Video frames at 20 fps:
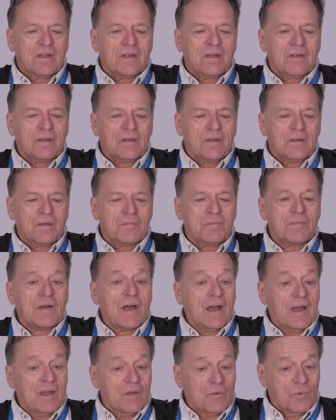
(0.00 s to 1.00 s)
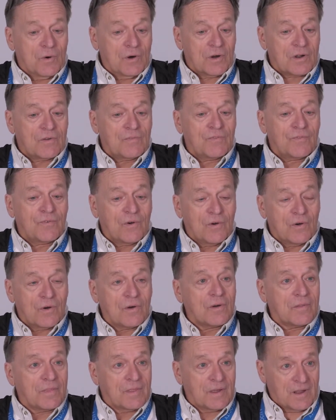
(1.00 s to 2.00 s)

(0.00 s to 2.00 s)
I work for